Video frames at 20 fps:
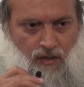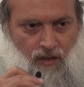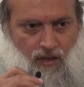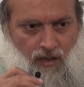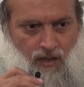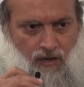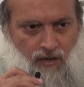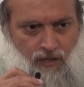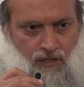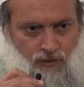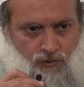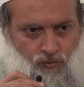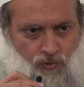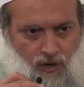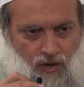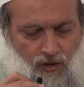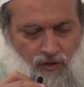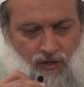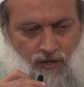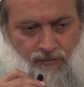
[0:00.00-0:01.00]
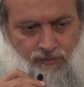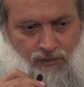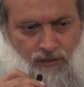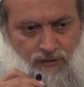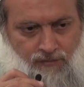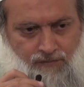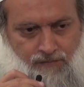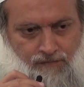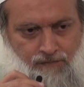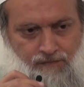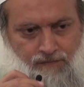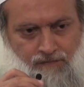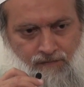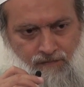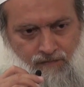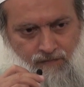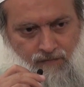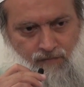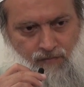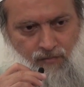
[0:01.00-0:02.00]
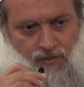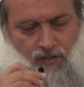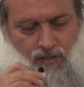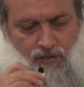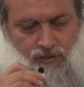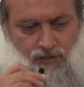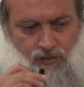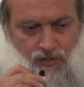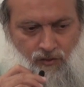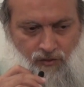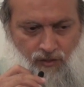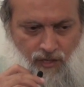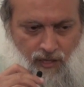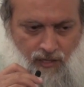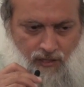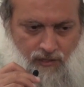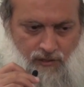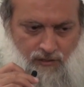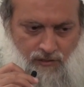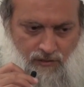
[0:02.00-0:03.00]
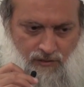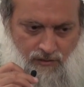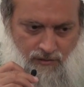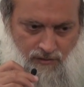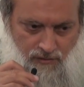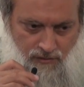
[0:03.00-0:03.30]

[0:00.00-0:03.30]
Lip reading: And he's welcomed. And so then